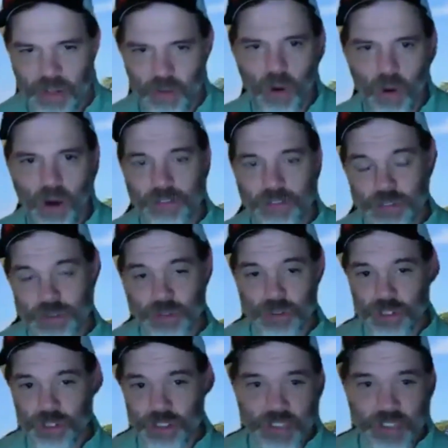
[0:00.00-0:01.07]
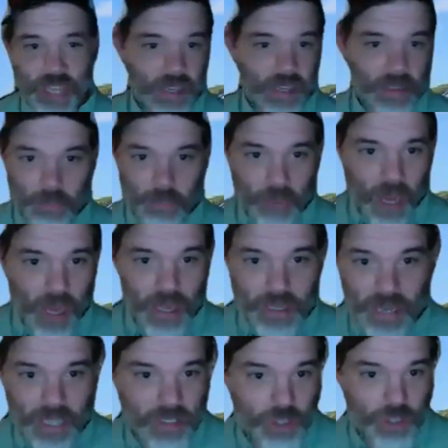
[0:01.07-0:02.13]
officers just standing by and
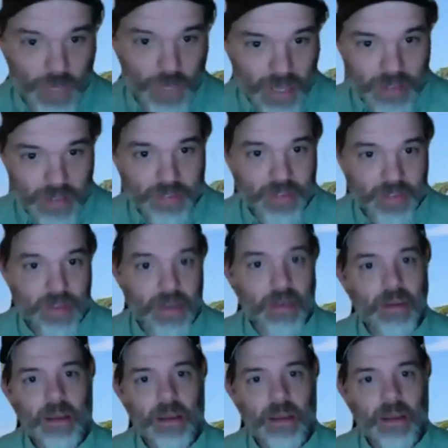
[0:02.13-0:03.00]
not doing anything,